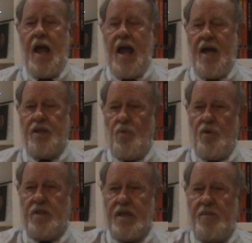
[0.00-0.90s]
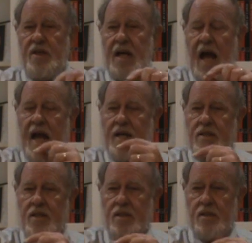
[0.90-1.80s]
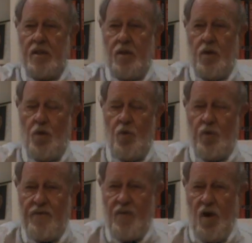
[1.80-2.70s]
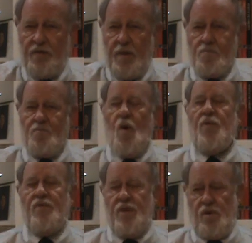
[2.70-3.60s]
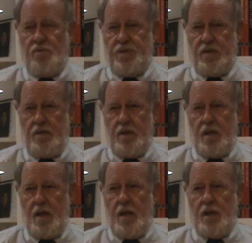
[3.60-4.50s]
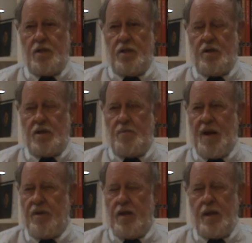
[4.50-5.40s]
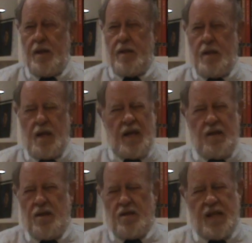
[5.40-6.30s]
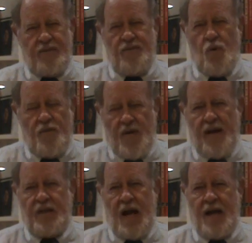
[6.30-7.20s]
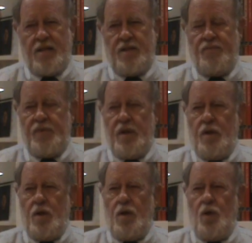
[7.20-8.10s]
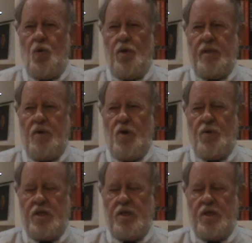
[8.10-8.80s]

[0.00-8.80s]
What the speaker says: And there were some of the guys who were involved in both of those. So there's like 4 or 5 guys who would